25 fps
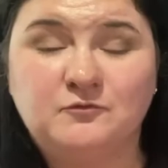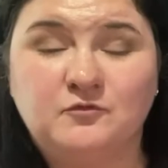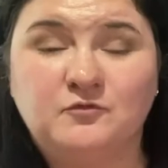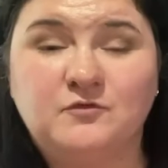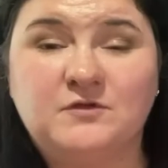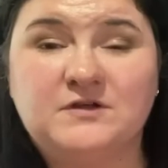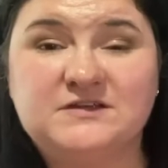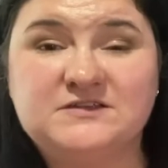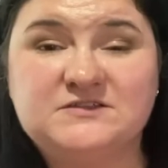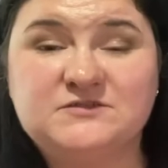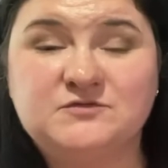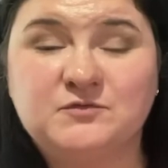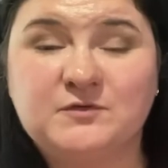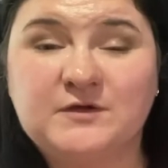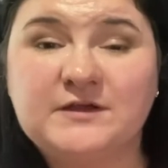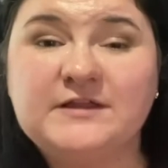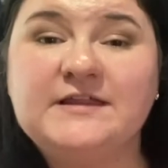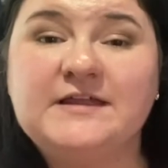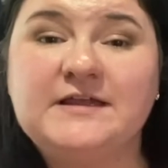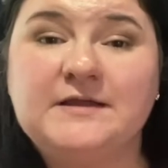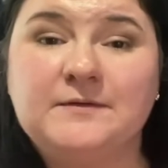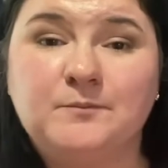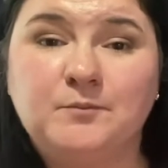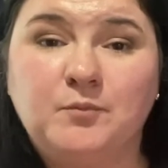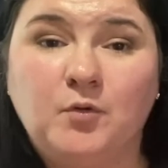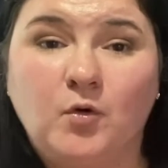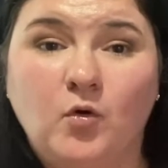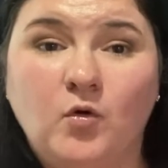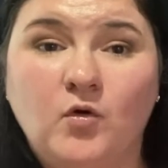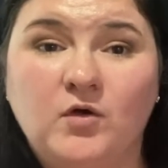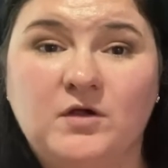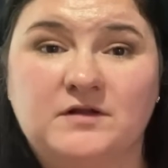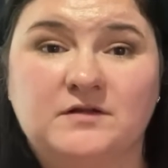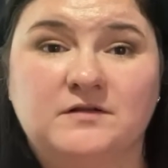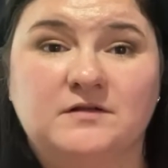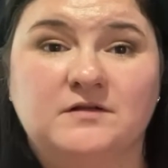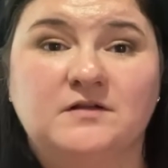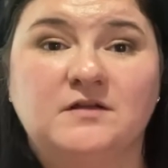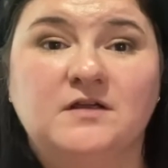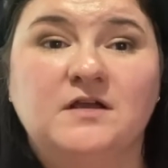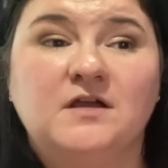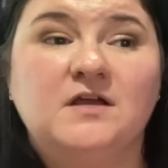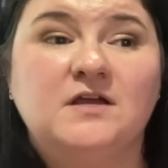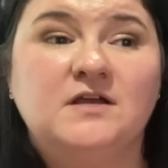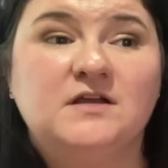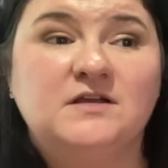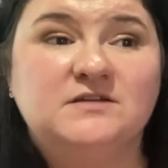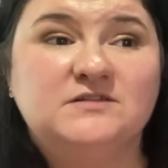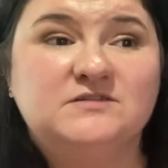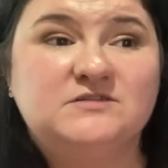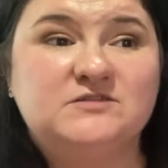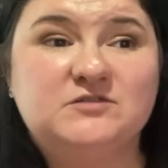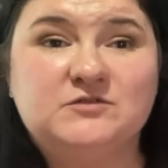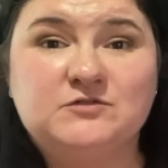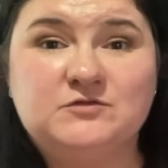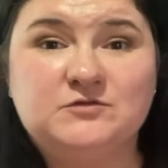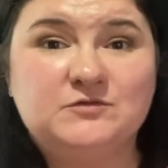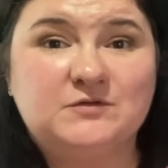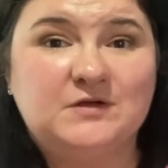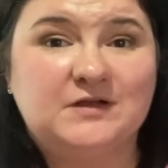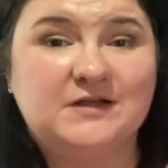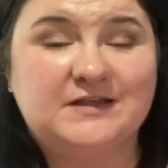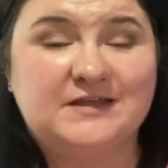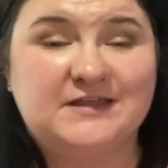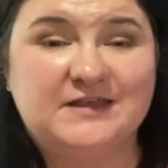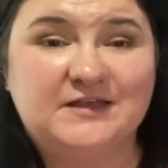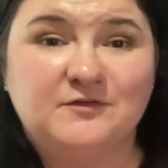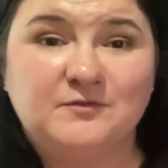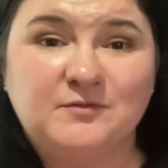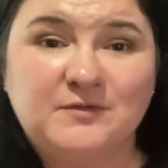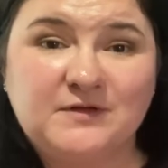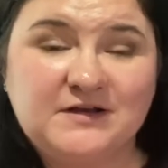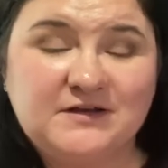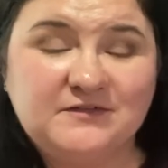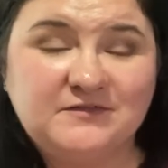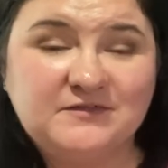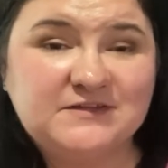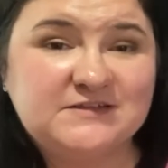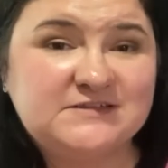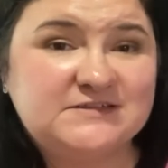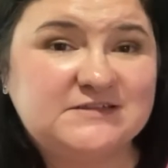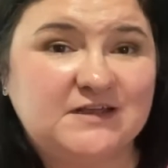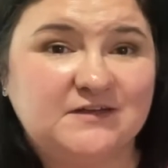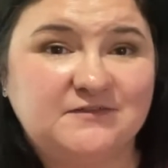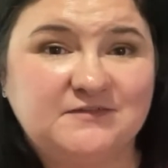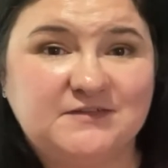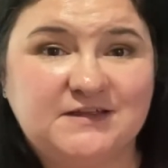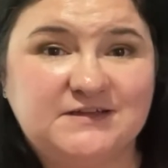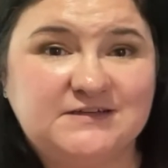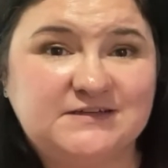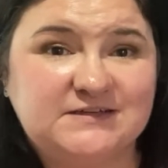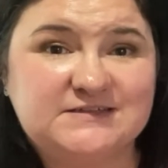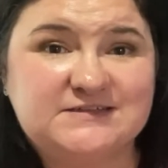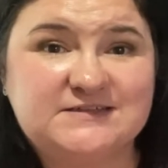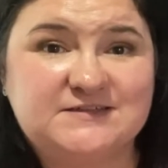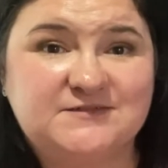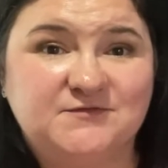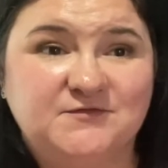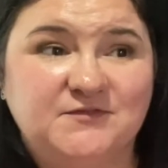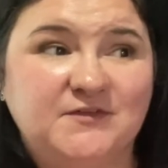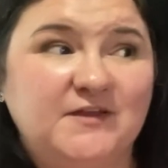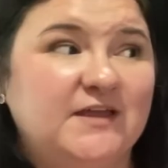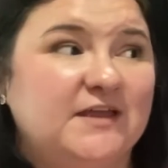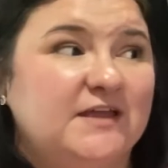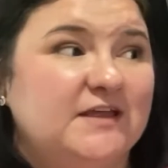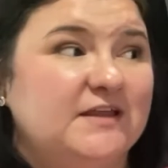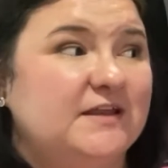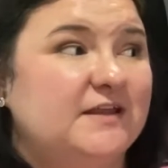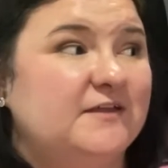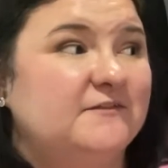It's really important to get rid of the stuff that doesn't fit.